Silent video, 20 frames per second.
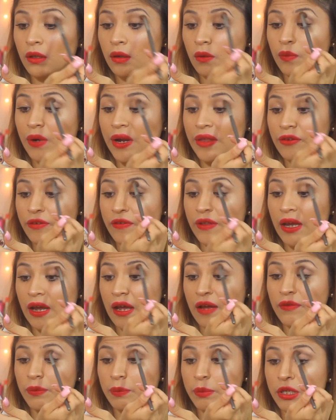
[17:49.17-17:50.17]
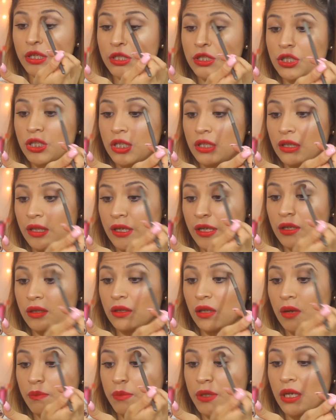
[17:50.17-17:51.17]
rather than have a bunch and like
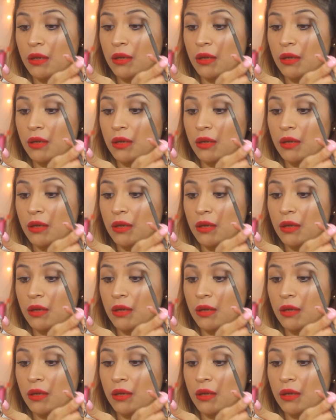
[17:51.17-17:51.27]
not